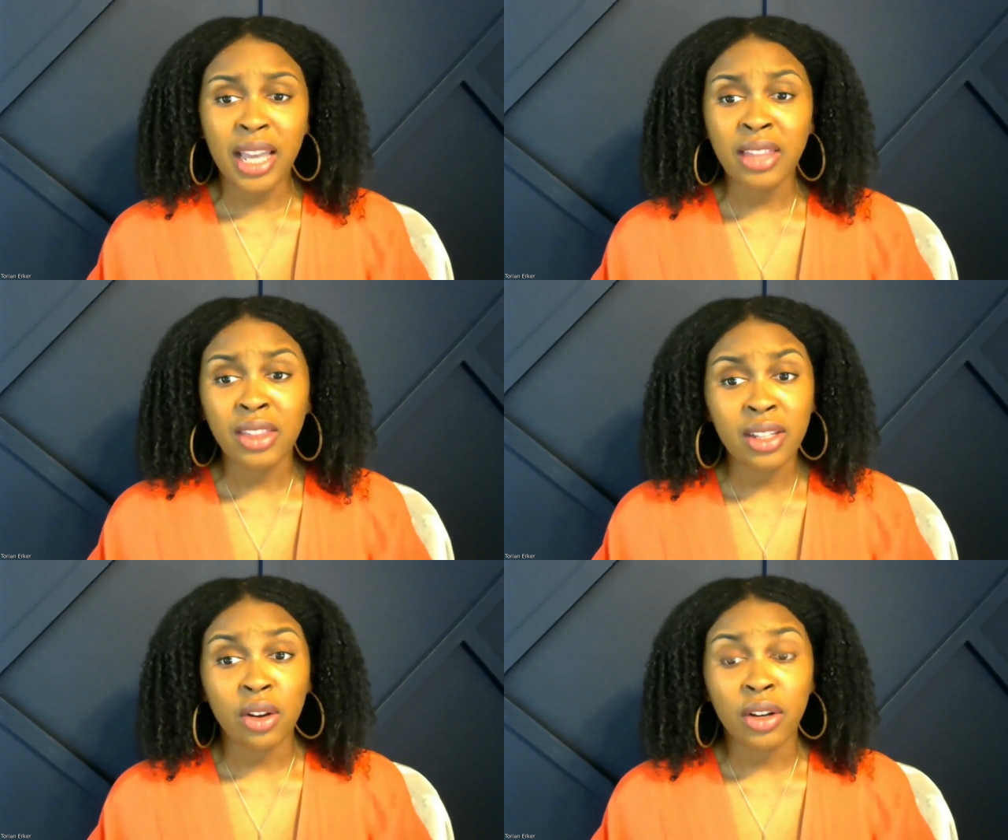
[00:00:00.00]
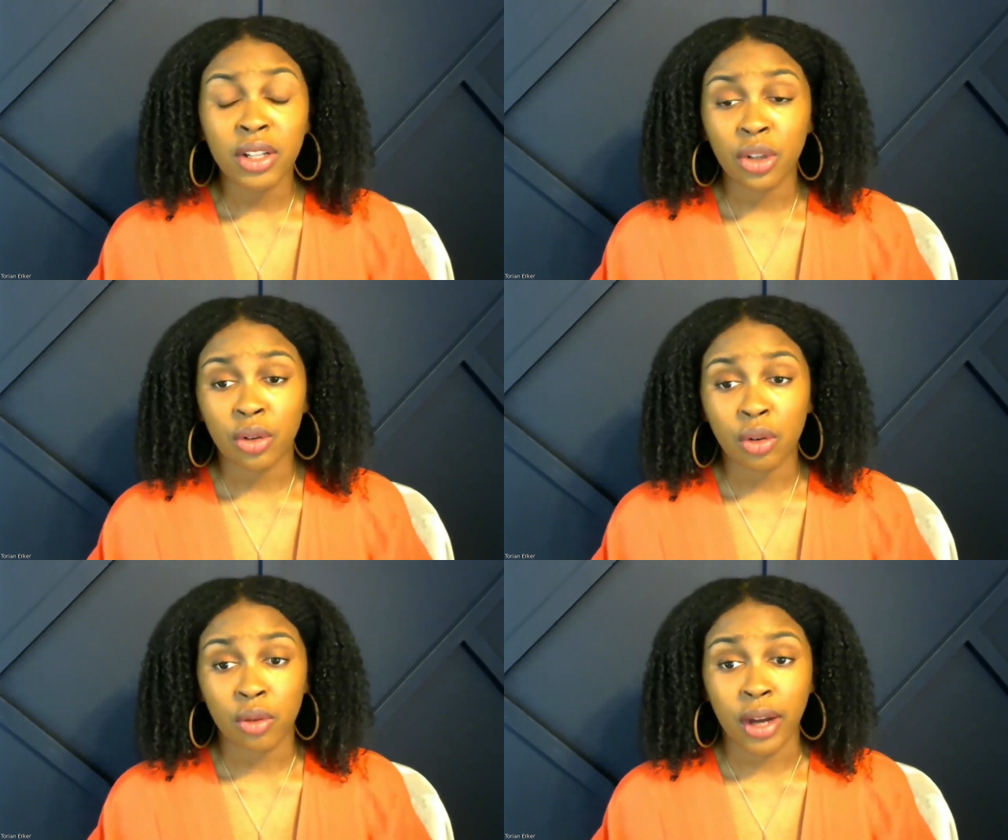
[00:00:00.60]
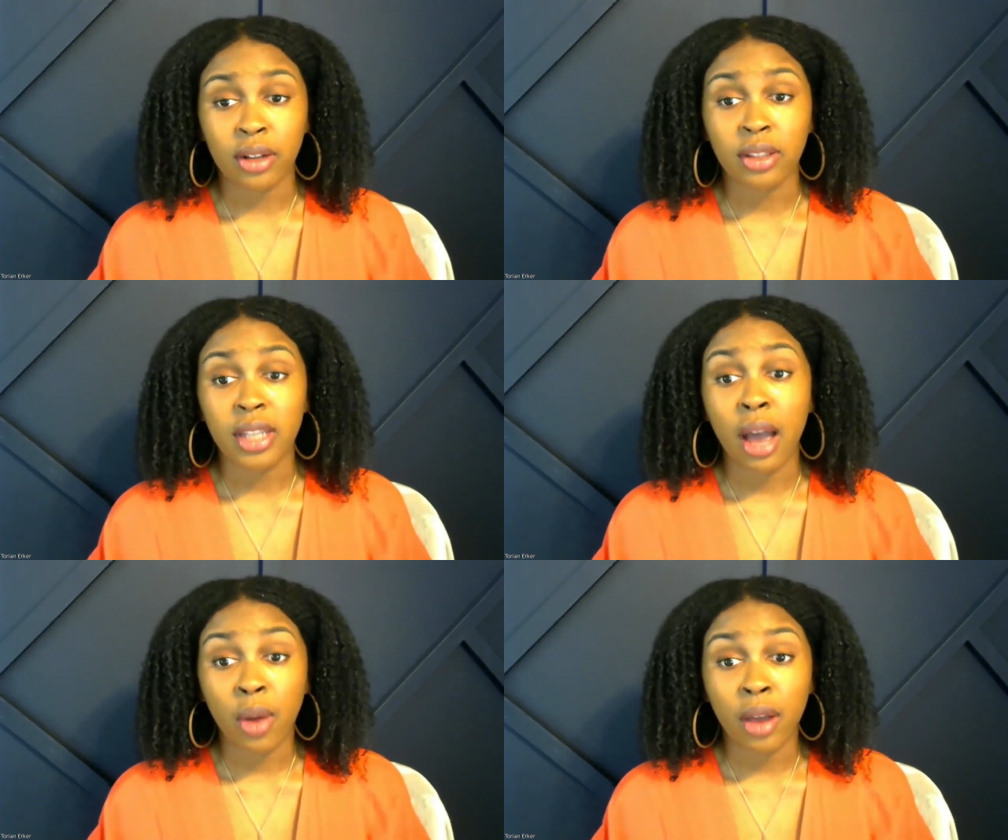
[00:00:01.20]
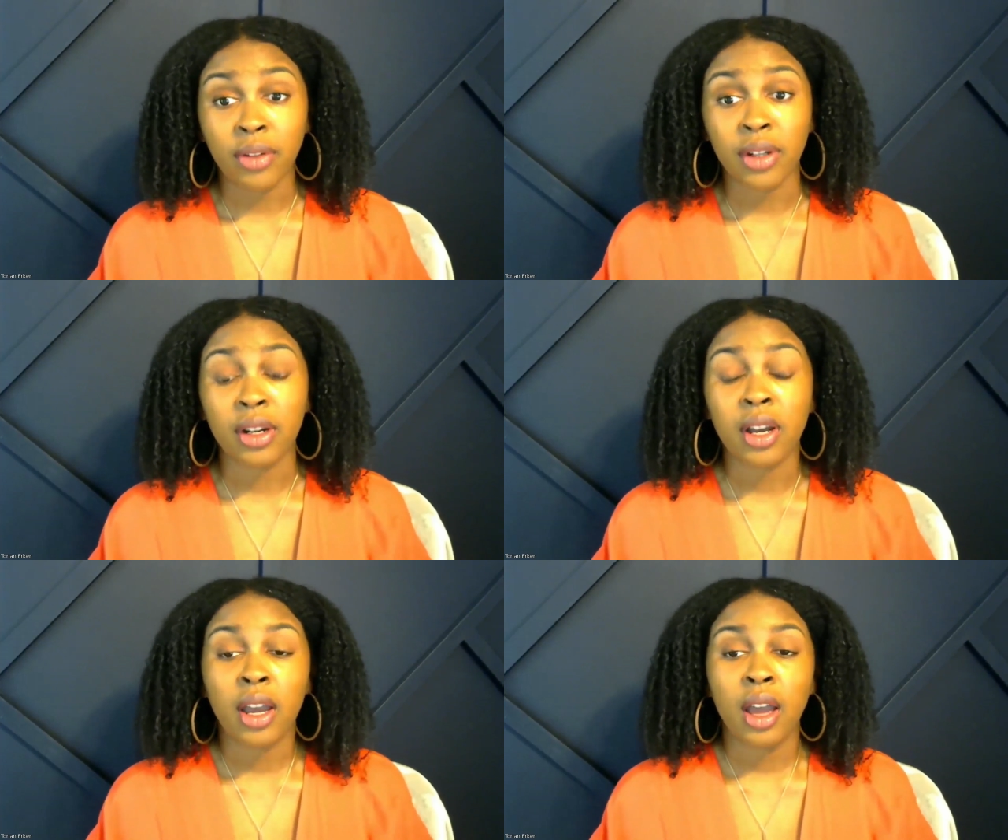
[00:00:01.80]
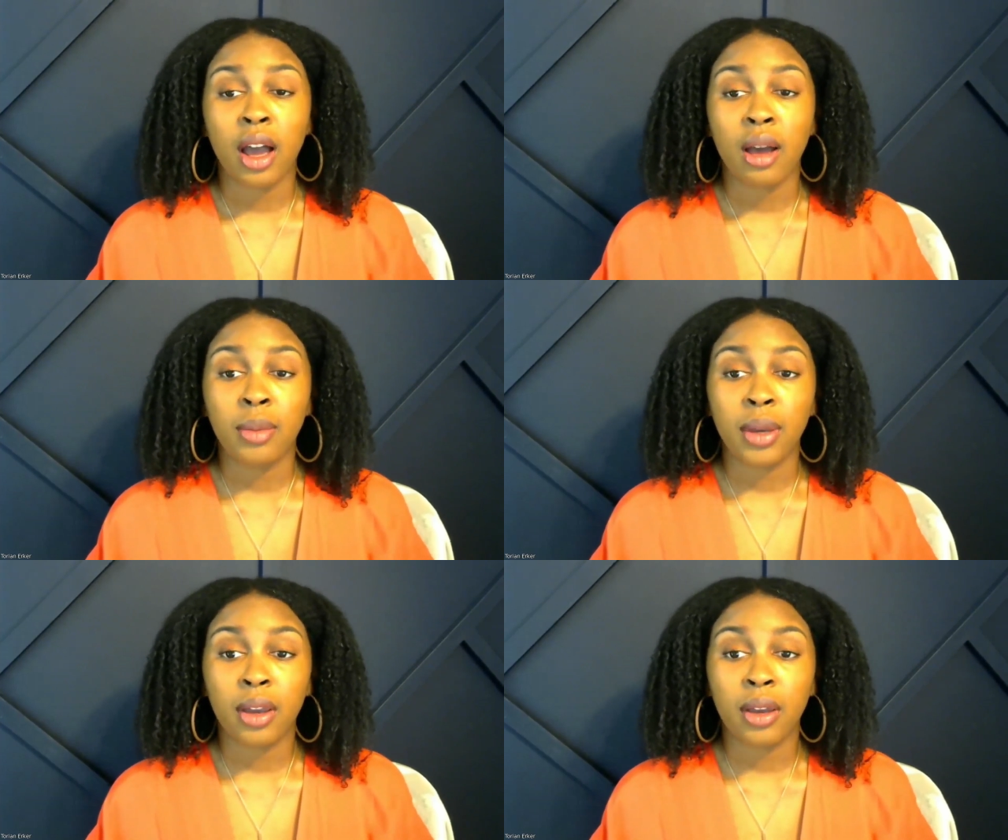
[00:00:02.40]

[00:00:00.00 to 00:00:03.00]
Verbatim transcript: And these are internal records. However, um,